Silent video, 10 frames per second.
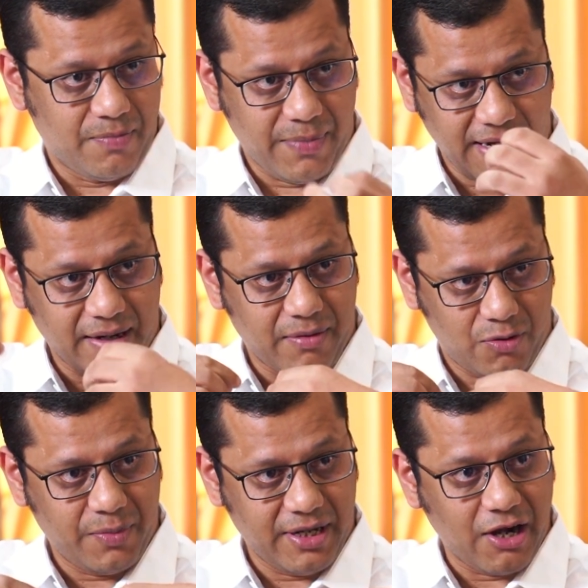
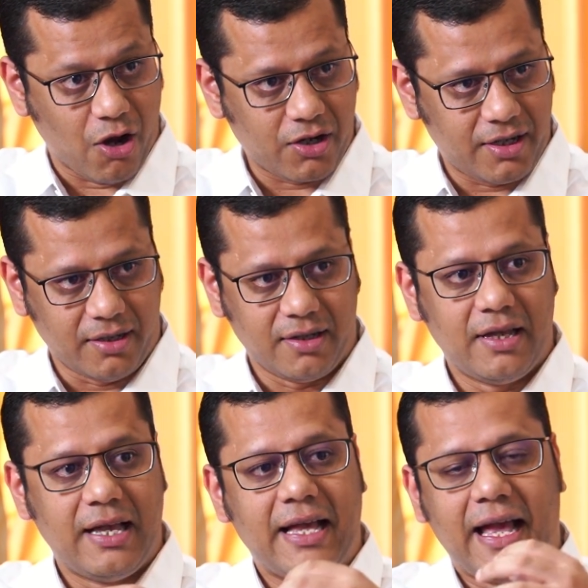to be a doctor,
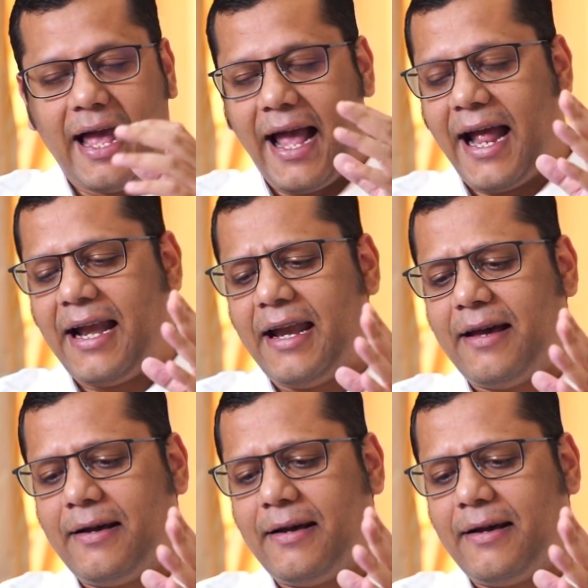and